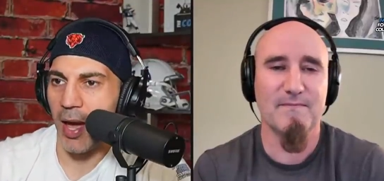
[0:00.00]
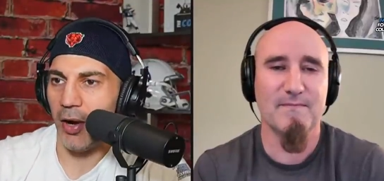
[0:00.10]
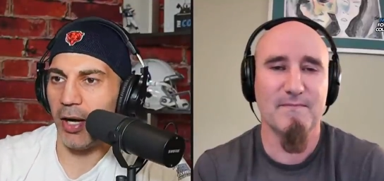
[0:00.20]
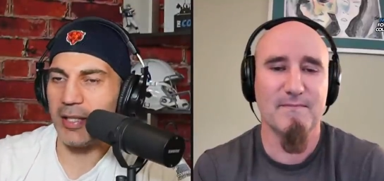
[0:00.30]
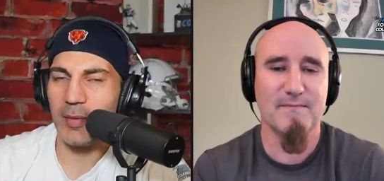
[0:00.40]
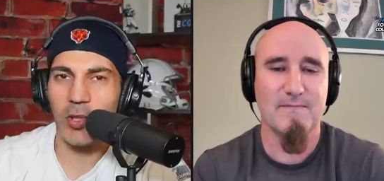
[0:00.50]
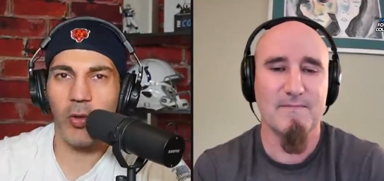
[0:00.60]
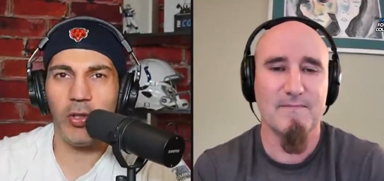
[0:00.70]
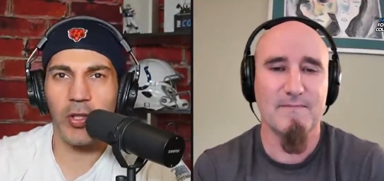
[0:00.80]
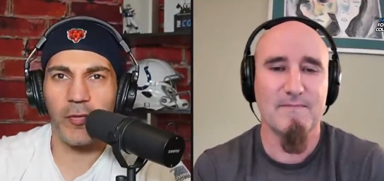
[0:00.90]
Speaker 1: All right, Tim, so
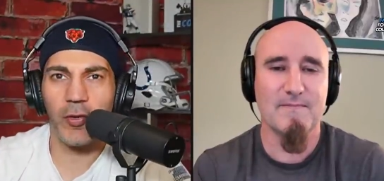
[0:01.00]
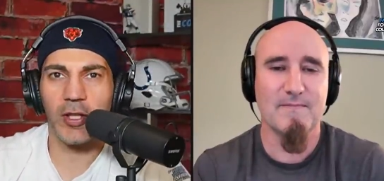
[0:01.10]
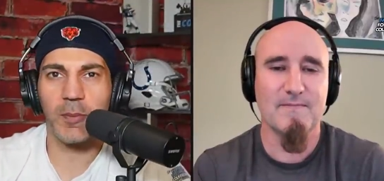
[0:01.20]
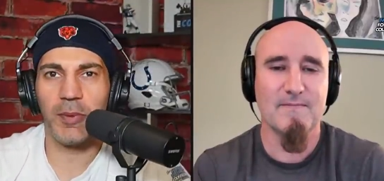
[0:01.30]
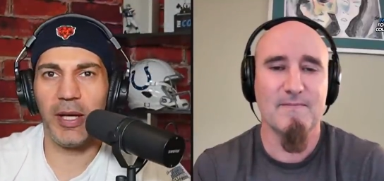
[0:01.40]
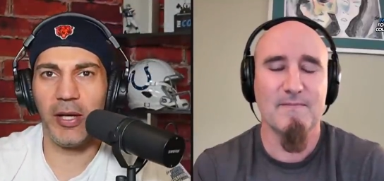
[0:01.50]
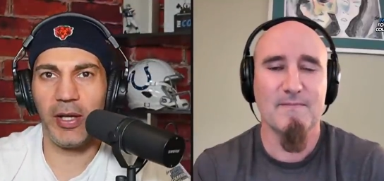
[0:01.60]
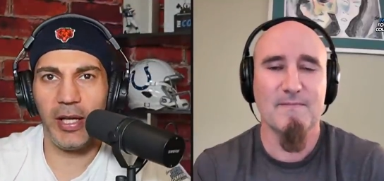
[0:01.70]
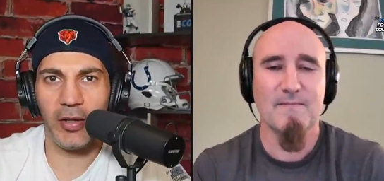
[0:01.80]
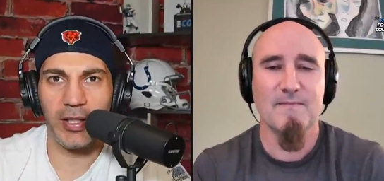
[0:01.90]
who's your first player
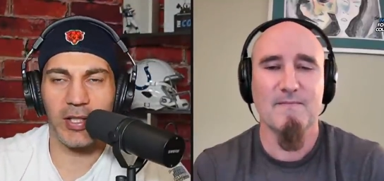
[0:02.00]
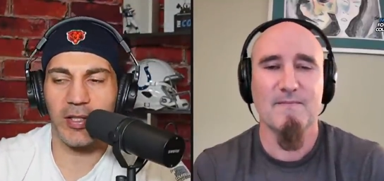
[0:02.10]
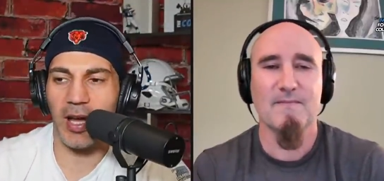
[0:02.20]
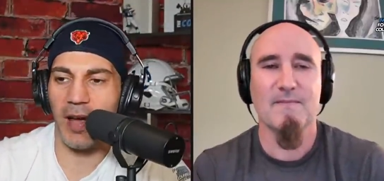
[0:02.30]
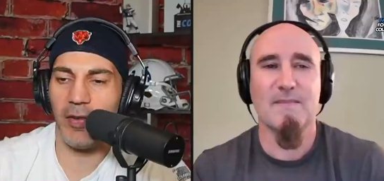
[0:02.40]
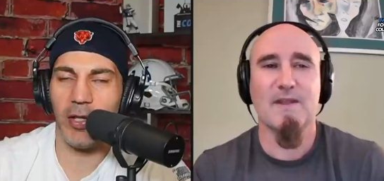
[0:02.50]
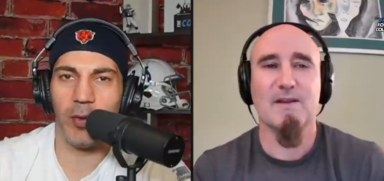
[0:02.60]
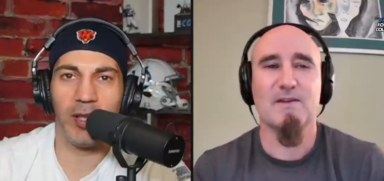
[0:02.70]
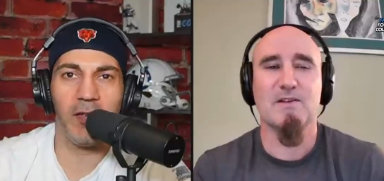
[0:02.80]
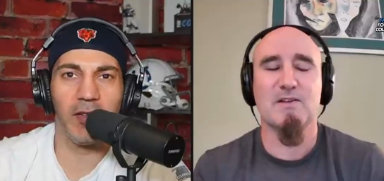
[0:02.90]
here? Let's just dive into
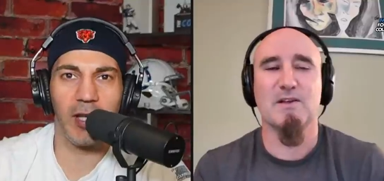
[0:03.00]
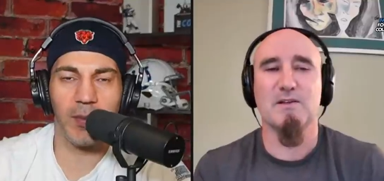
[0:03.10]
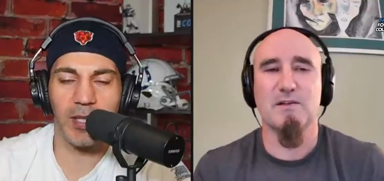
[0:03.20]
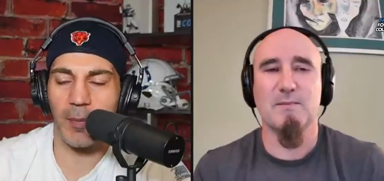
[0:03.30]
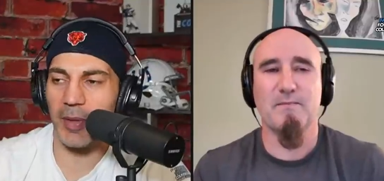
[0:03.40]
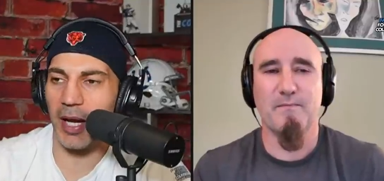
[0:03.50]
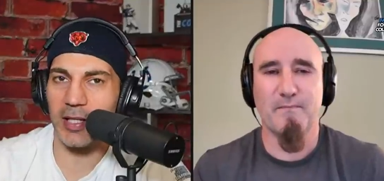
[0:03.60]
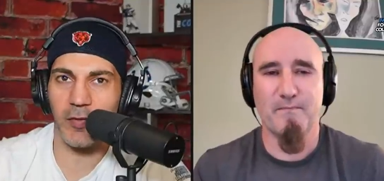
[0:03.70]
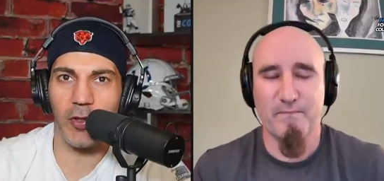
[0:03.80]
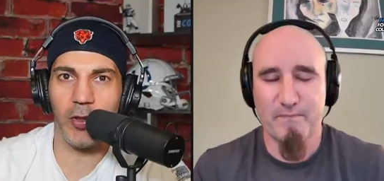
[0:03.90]
it. Leave a thumbs up,
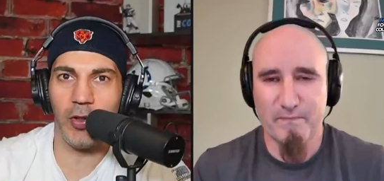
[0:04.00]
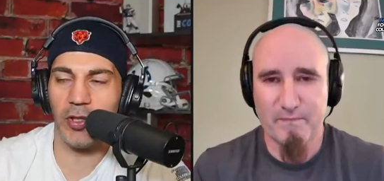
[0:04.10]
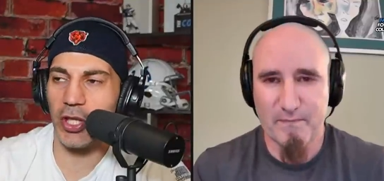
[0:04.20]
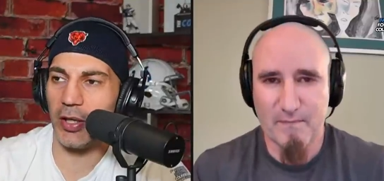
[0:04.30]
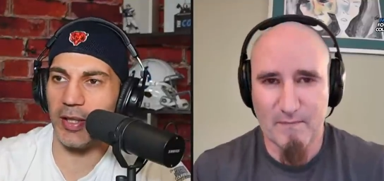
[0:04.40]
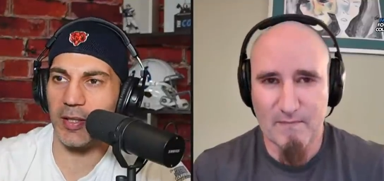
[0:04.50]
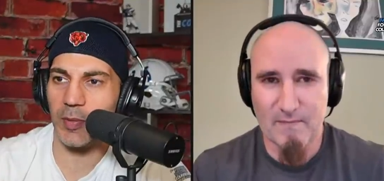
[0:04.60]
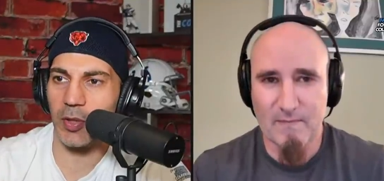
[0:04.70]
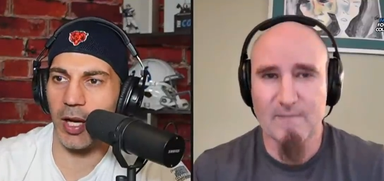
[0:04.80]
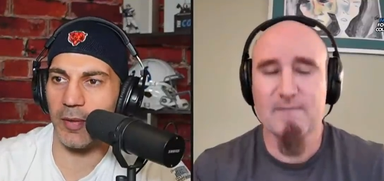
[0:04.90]
guys, if you're new to the channel, and
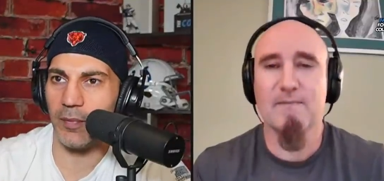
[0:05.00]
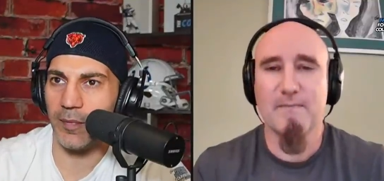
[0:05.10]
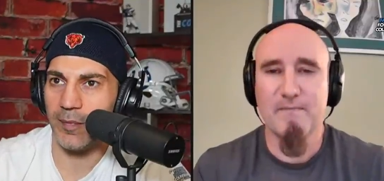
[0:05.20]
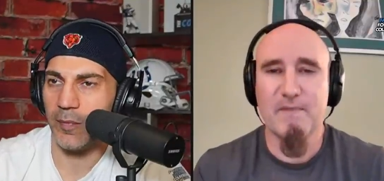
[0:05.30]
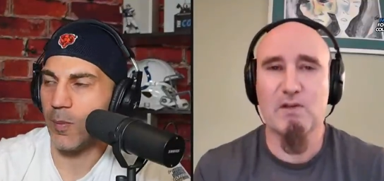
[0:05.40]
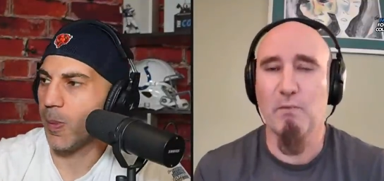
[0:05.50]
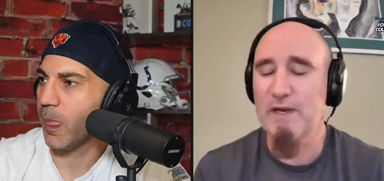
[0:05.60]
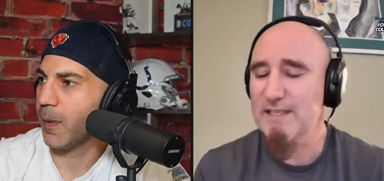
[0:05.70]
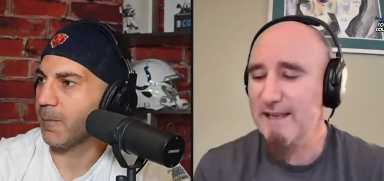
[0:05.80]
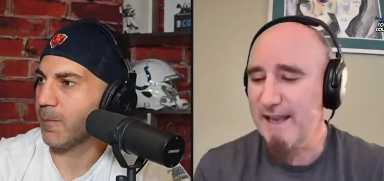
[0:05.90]
subscribe.
Speaker 2: So
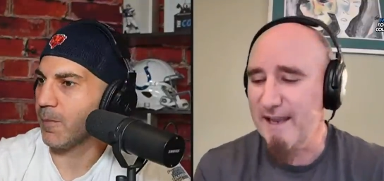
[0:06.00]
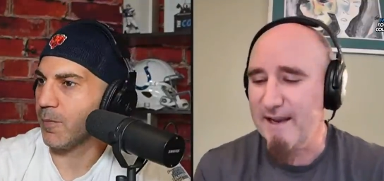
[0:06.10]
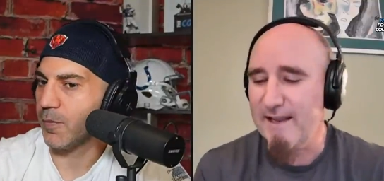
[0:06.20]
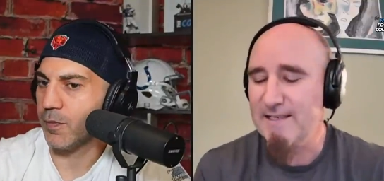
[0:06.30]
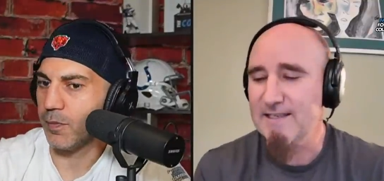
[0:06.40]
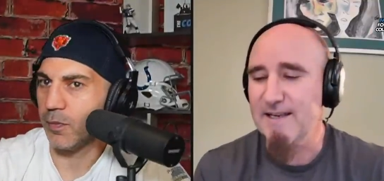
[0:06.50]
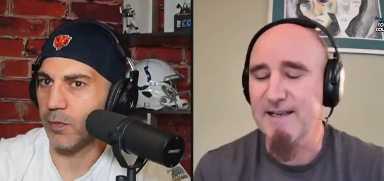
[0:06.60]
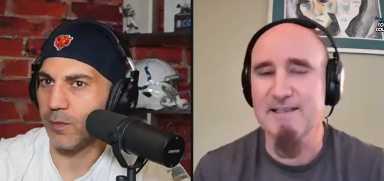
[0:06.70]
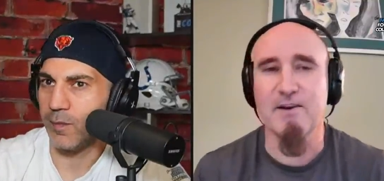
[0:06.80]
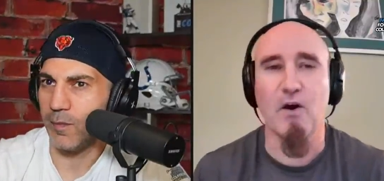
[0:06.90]
once again, it's
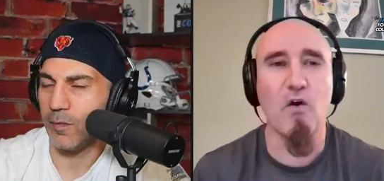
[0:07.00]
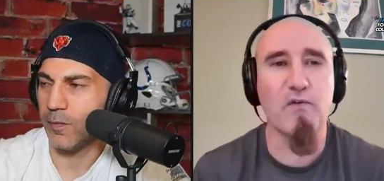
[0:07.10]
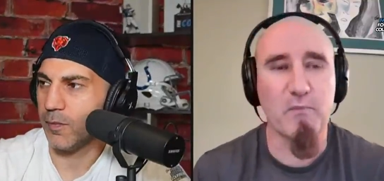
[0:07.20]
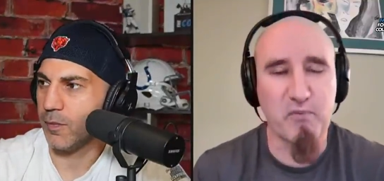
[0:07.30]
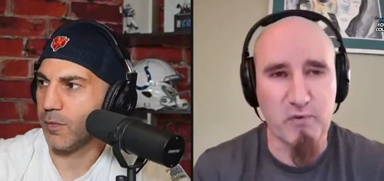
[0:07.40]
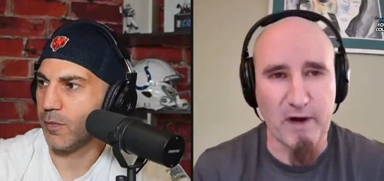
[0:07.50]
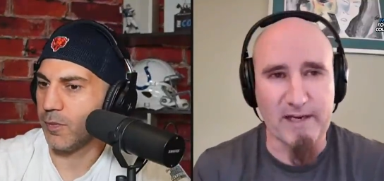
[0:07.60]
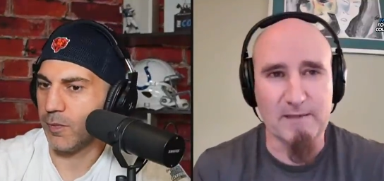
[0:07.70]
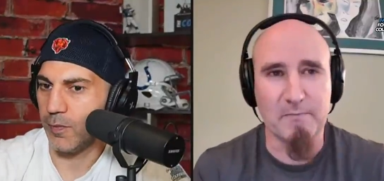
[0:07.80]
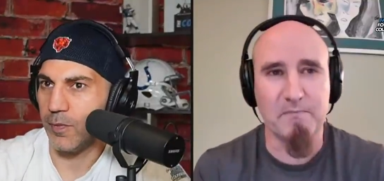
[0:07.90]
it's an
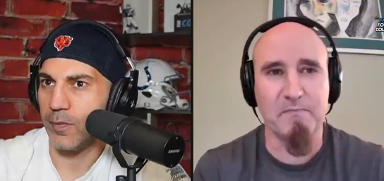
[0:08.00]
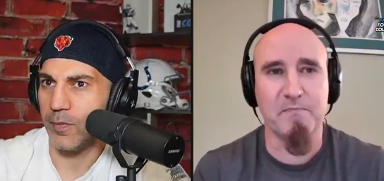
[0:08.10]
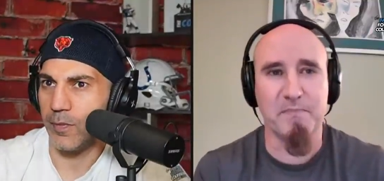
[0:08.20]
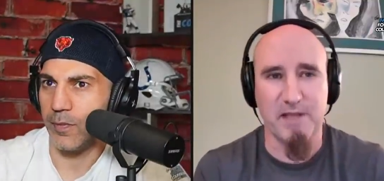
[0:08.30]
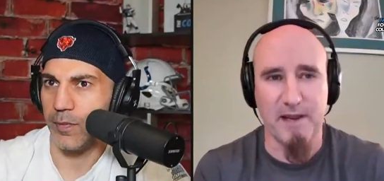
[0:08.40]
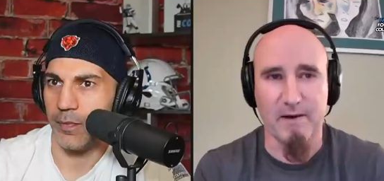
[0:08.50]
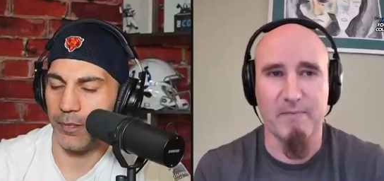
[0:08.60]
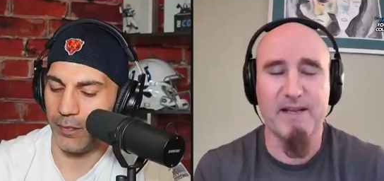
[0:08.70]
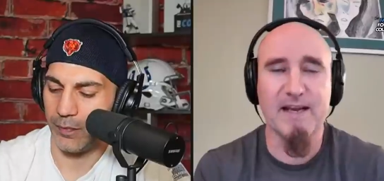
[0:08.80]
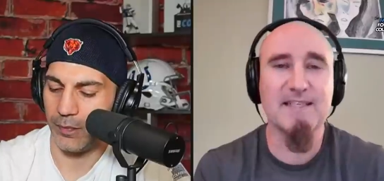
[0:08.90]
overpriced player
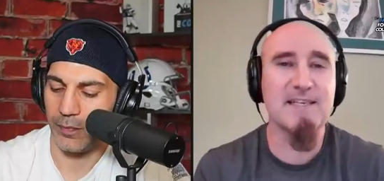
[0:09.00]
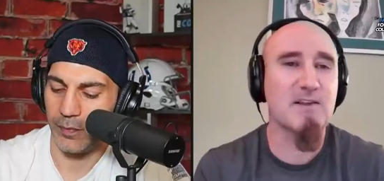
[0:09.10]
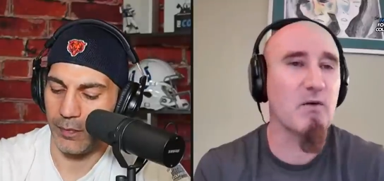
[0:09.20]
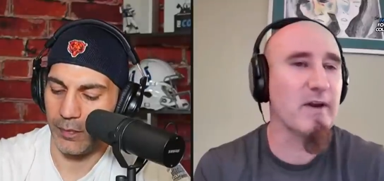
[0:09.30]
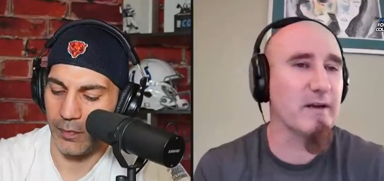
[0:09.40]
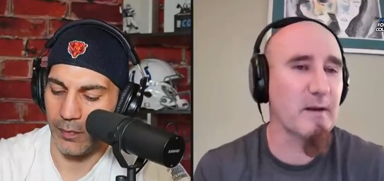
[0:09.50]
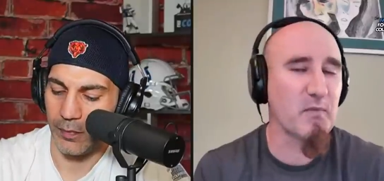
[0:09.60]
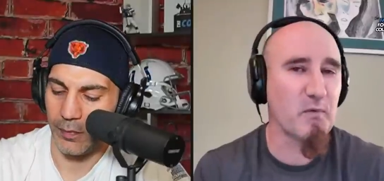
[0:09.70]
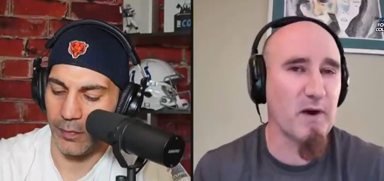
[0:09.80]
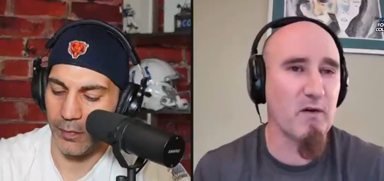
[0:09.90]
because he's going
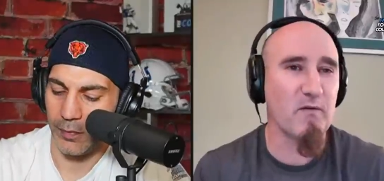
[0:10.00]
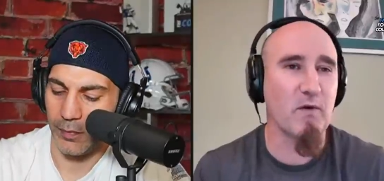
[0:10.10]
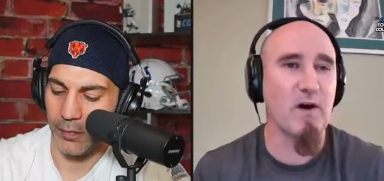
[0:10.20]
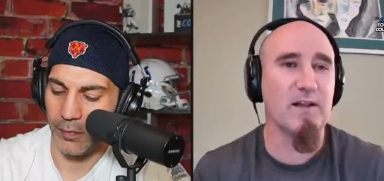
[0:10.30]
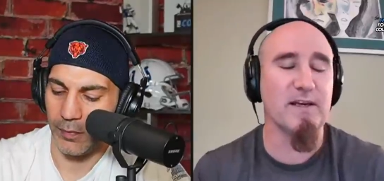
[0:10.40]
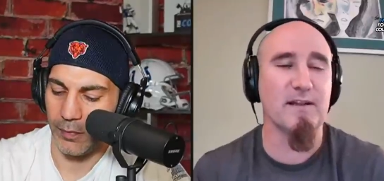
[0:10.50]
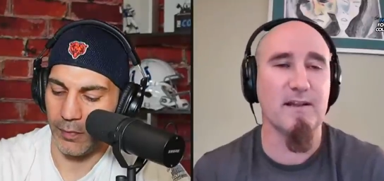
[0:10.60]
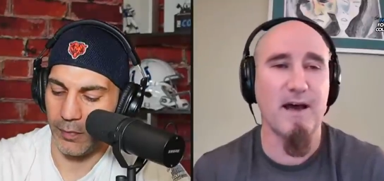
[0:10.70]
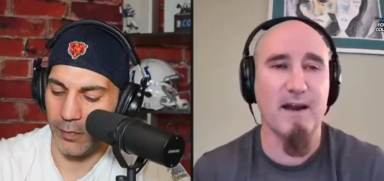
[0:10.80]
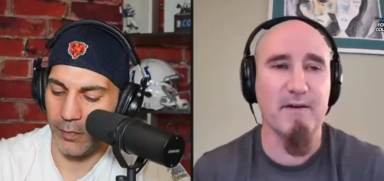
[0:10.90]
number one overall in a lot of